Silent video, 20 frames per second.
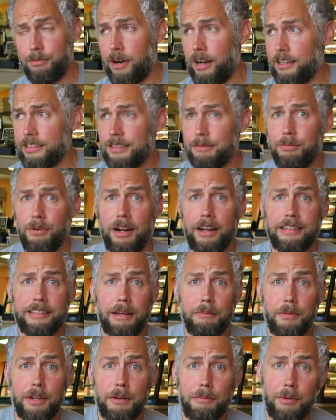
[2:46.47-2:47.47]
Surprise,
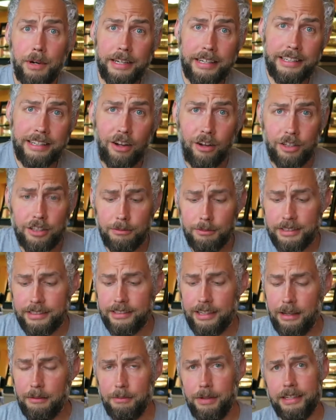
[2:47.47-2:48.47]
surprise, I'm going to bring in
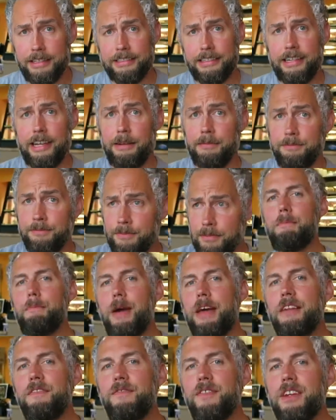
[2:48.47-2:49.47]
Ultimate Sandbags again. The
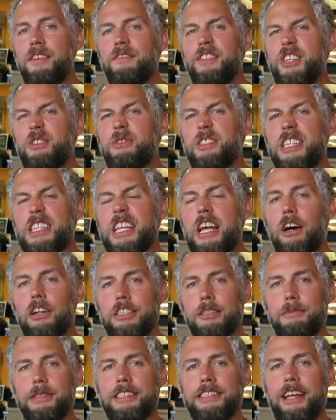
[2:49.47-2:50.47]
benefit of using the
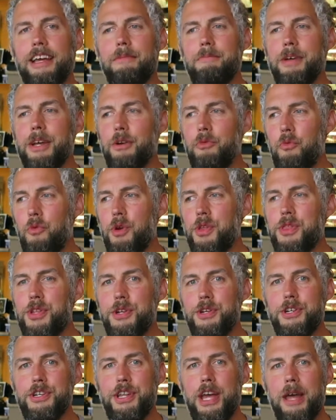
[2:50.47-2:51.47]
Ultimate Sandbag
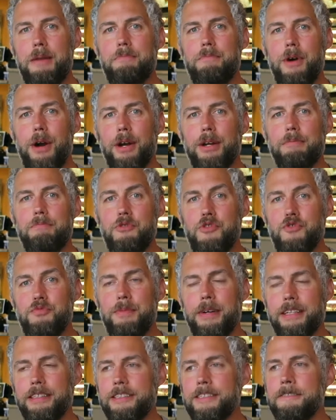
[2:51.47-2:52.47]
with your dead bug
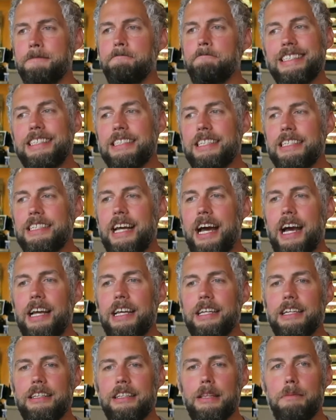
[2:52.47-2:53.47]
movements, it's to
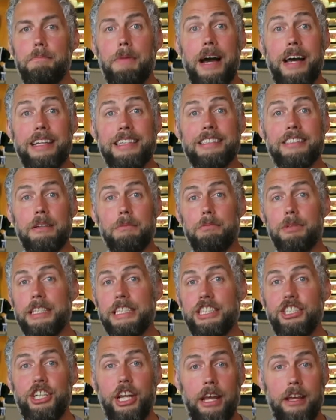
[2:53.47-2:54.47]
tie in the body's
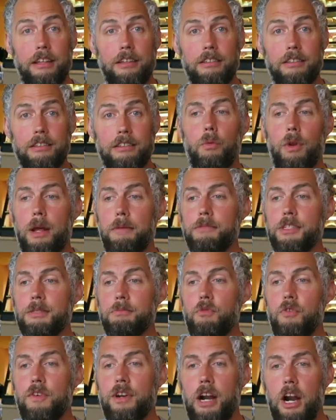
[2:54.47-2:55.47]
complete chain. When I'm
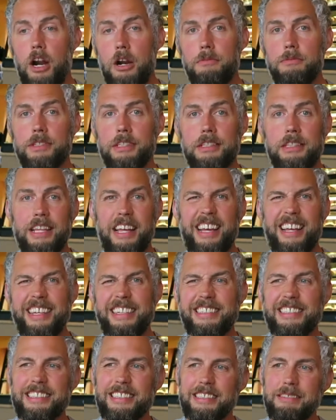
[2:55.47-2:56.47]
just moving arms and
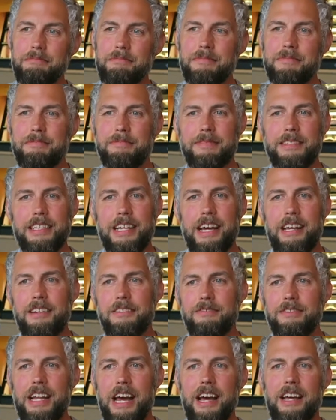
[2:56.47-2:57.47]
legs, I'm
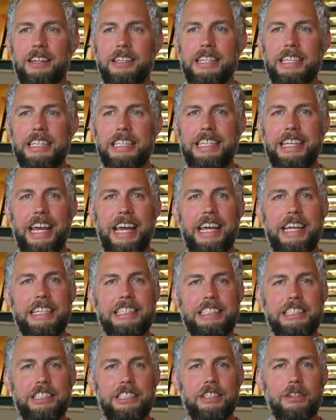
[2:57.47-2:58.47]
kind of not
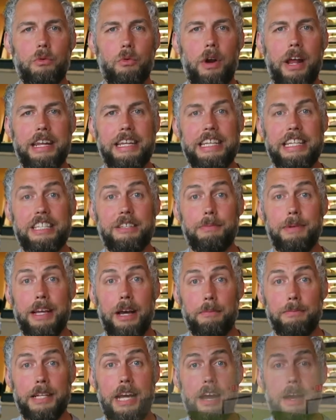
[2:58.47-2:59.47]
engaged where I need to be up